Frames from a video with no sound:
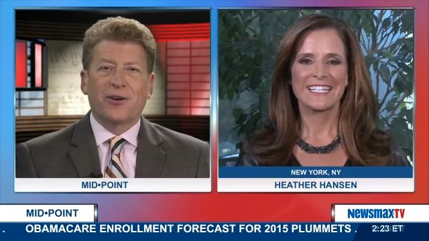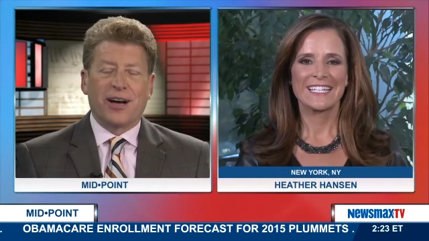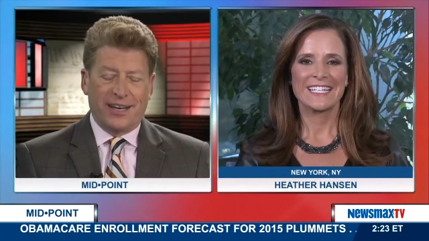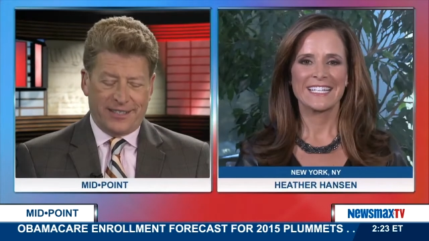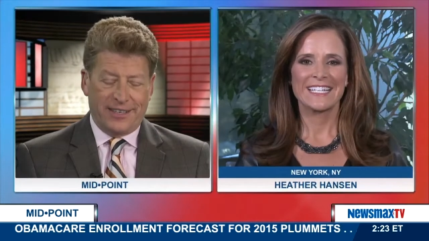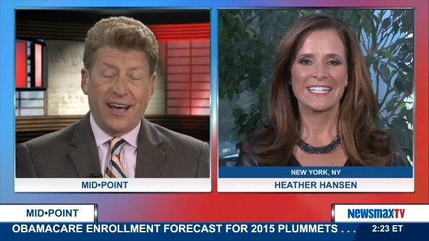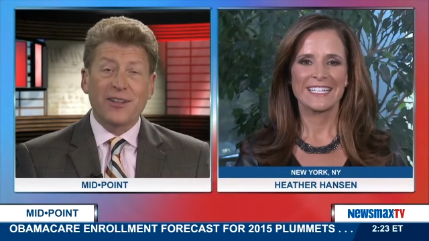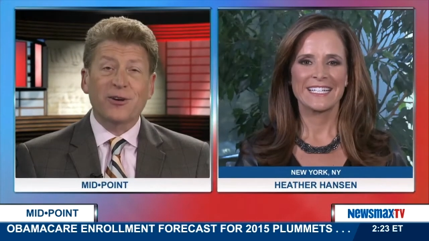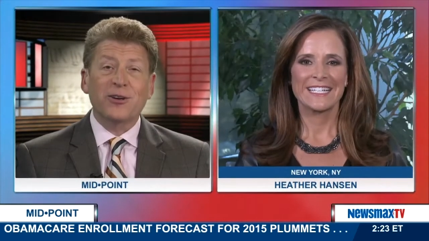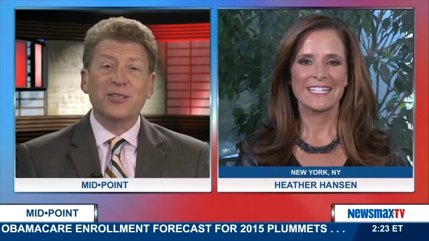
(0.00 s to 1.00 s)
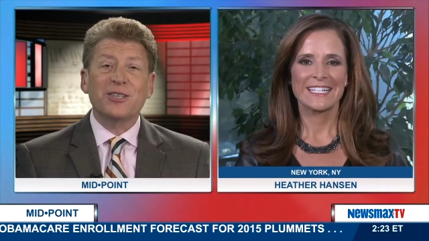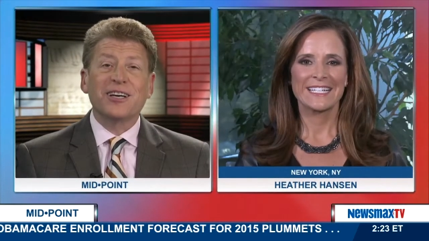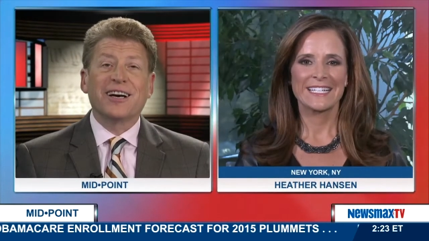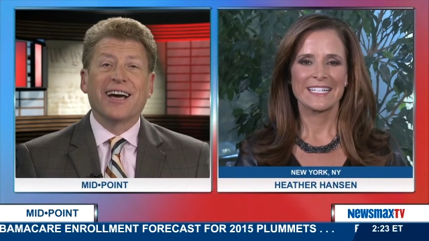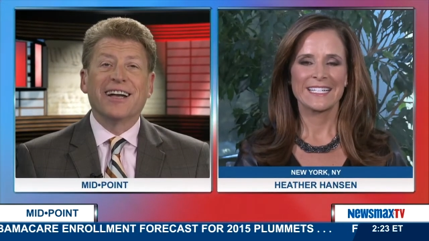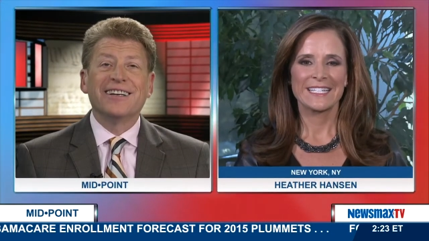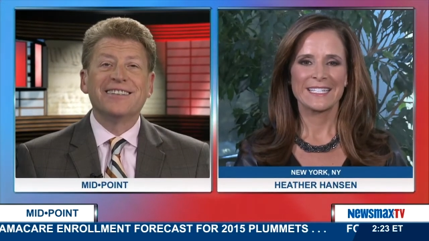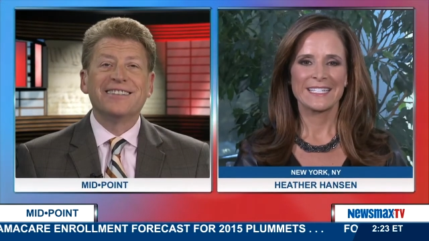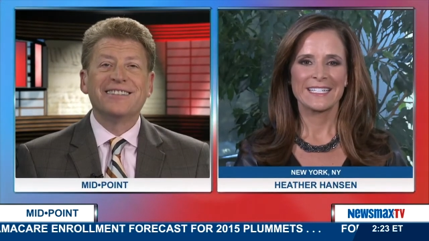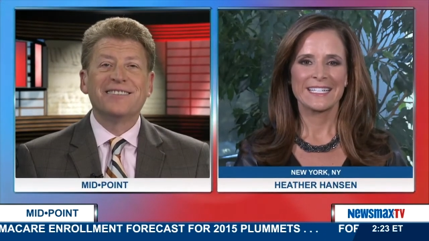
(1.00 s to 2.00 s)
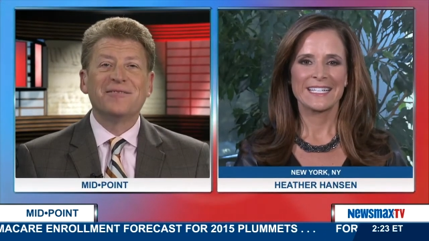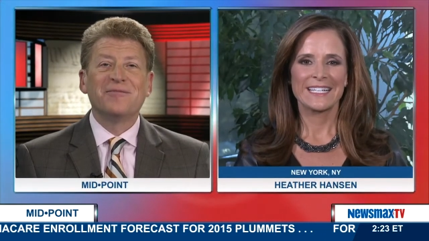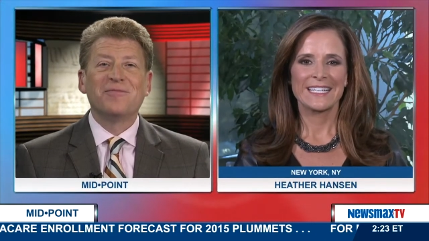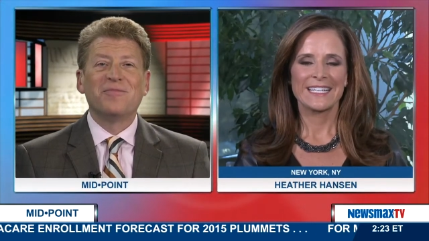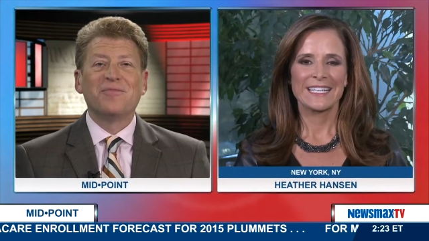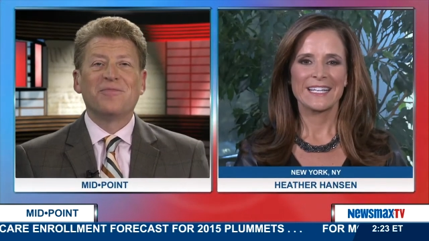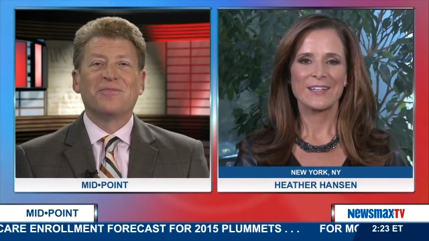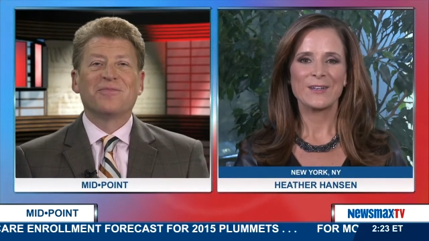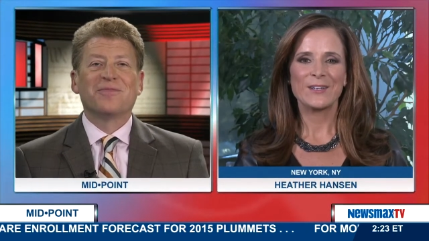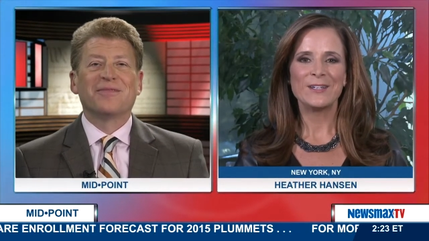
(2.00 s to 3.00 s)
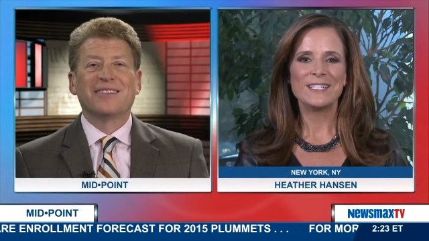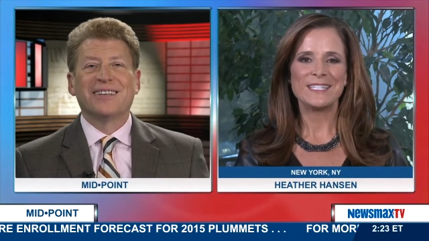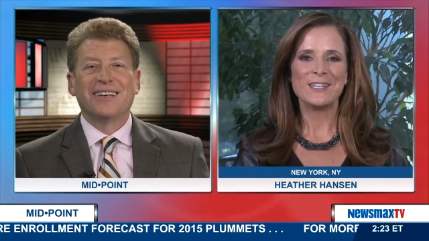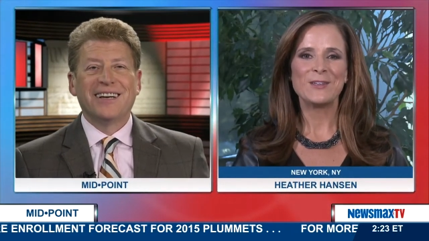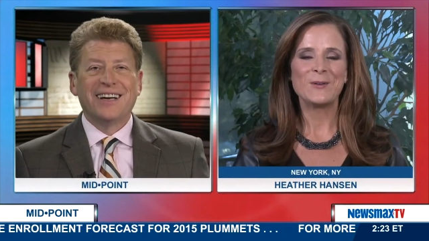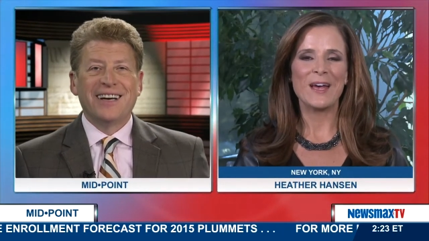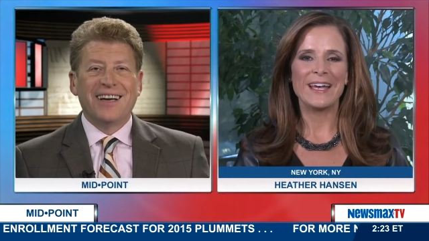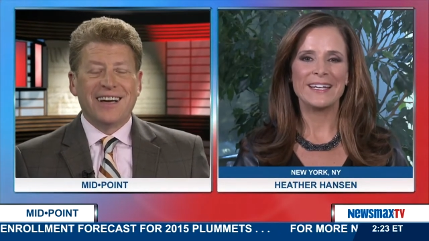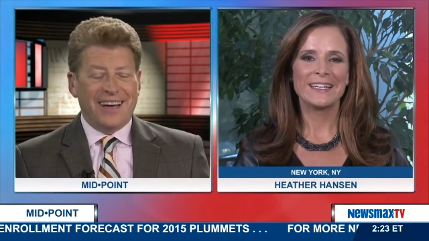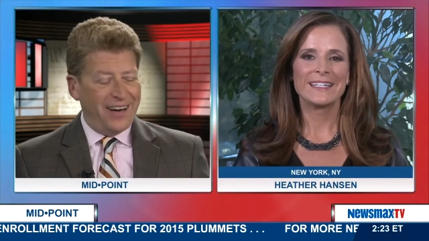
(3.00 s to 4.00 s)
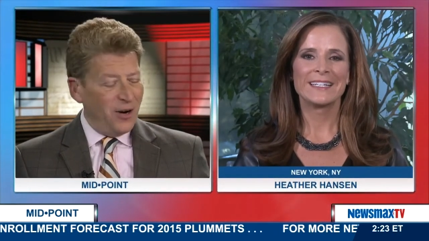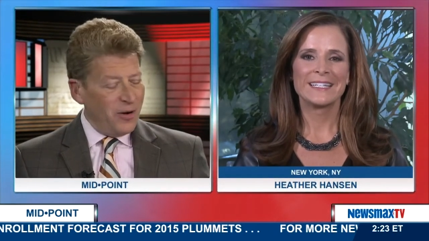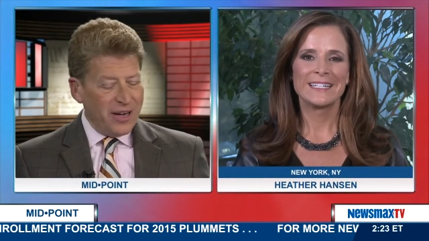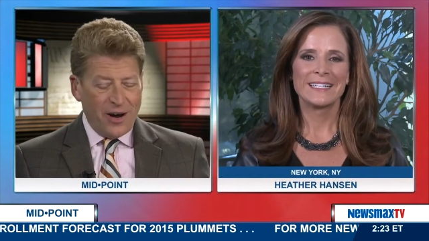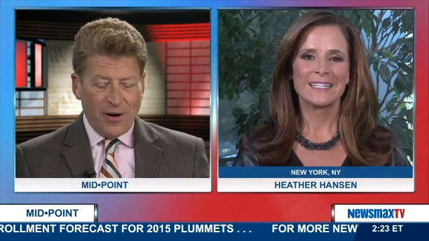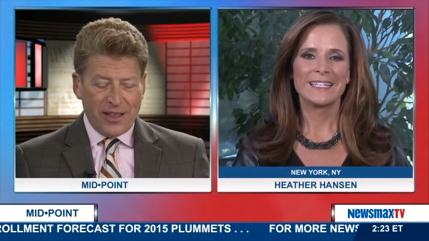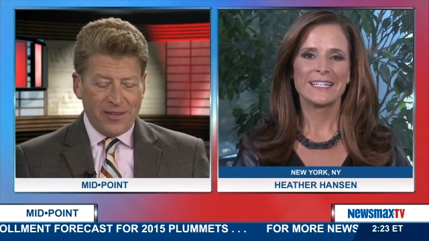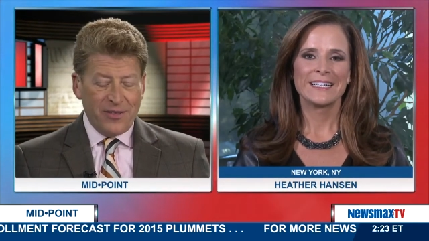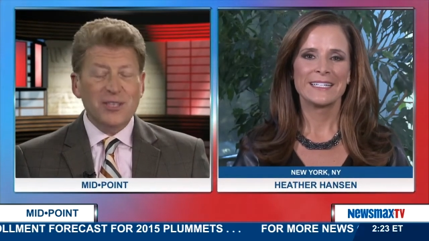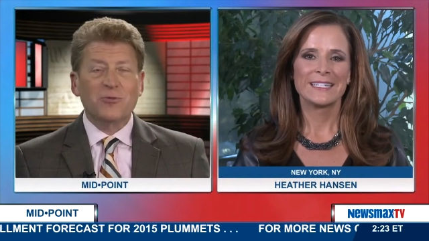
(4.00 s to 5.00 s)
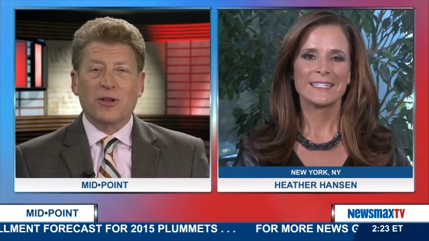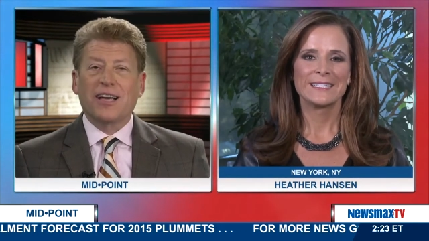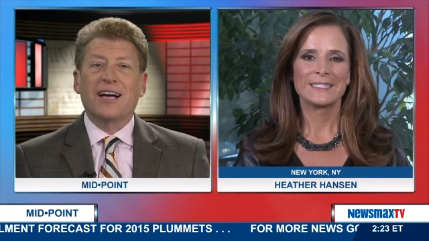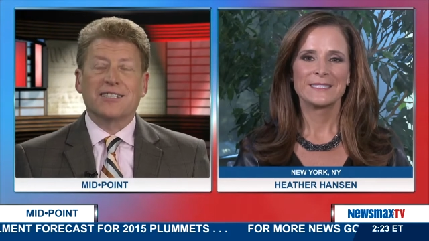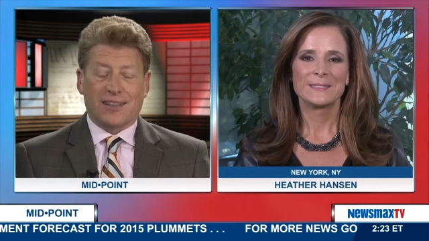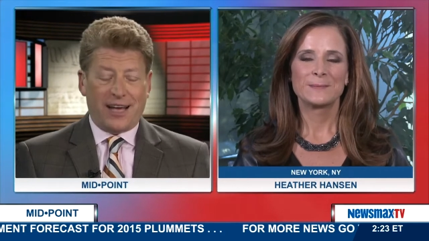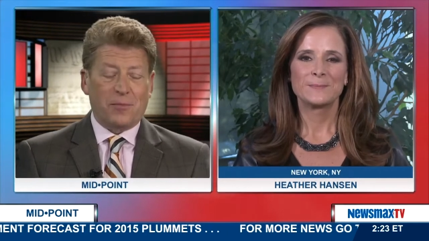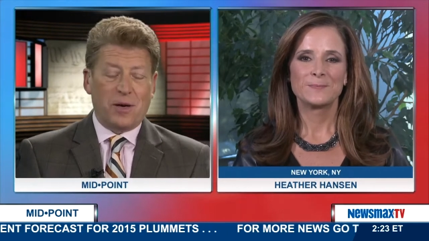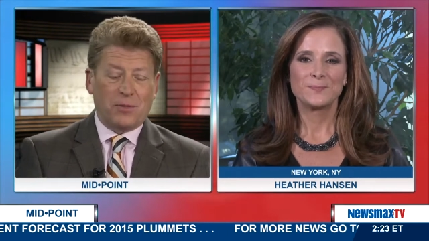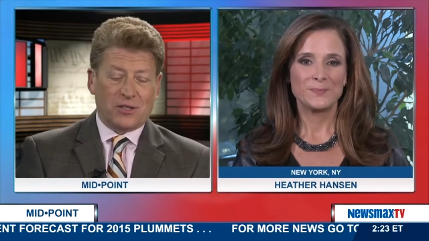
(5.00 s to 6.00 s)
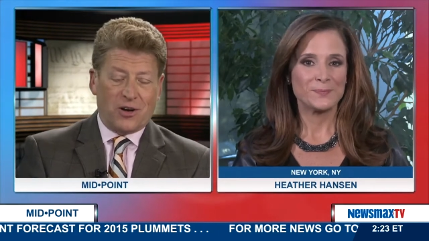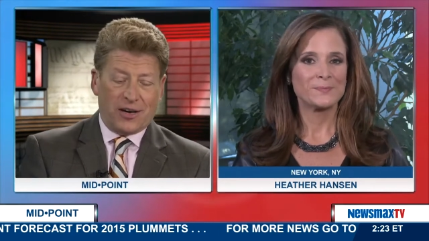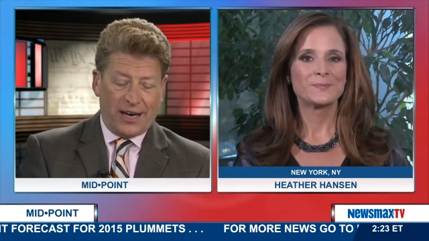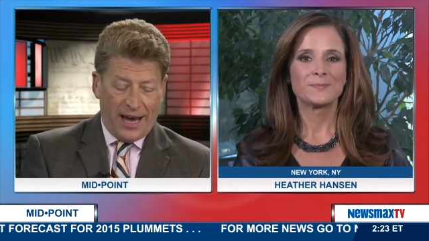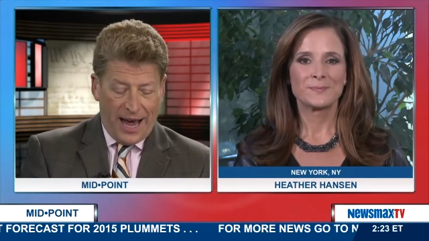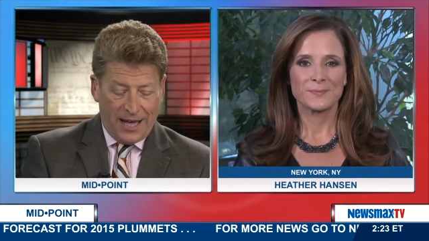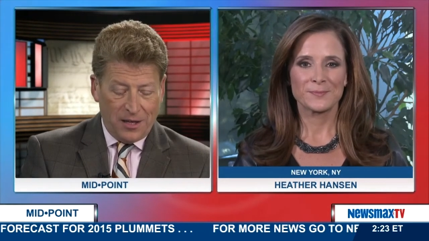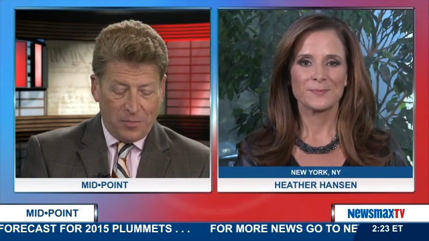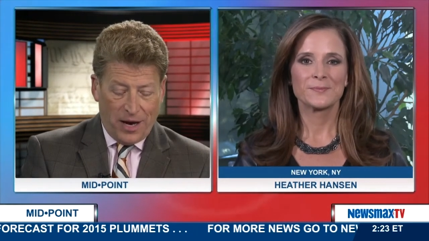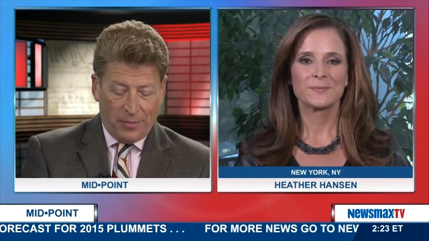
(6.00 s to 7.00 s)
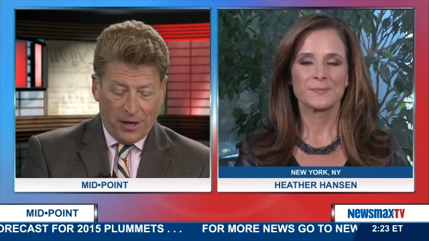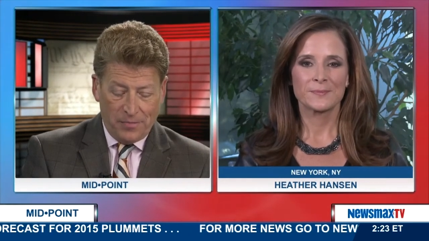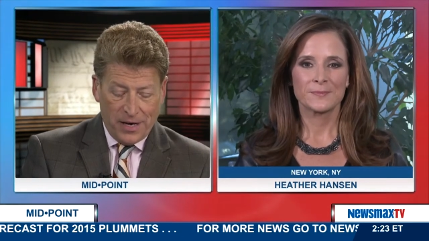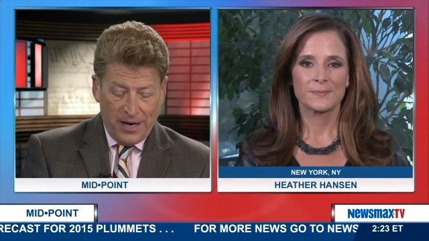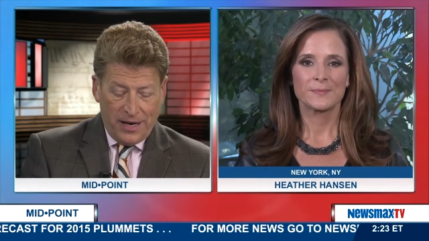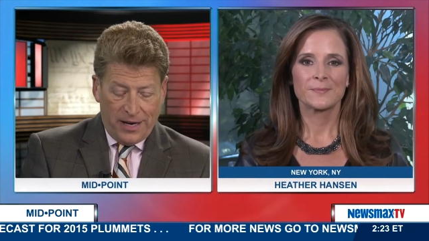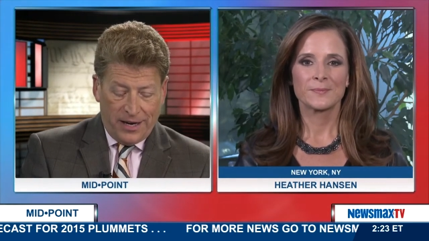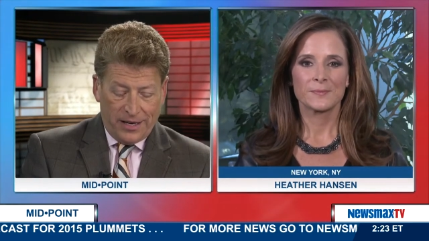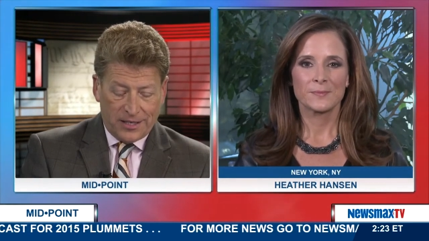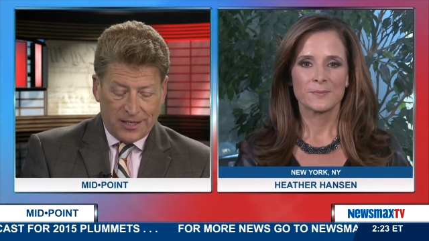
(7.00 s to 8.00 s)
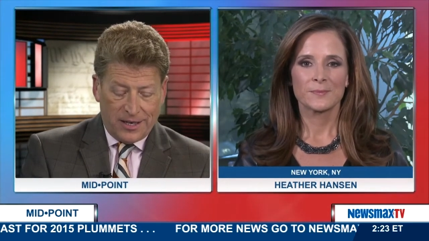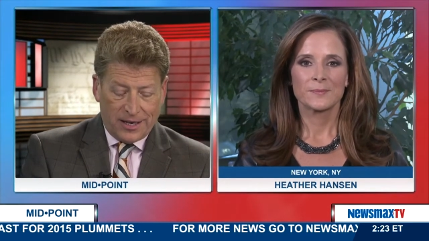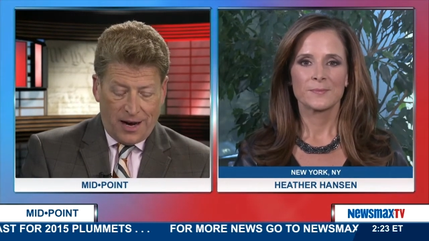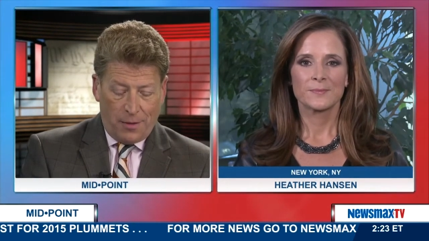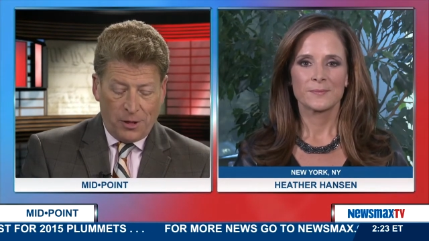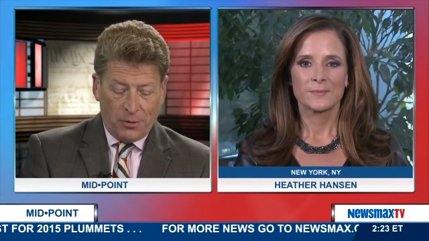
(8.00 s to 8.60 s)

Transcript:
Speaker 1: Hansen. Heather, good to see you again.
Speaker 2: Good to see you, Ed.
Speaker 1: Here we go, Heather. This really has a lot of people talking. Alabama, it is uh, commonly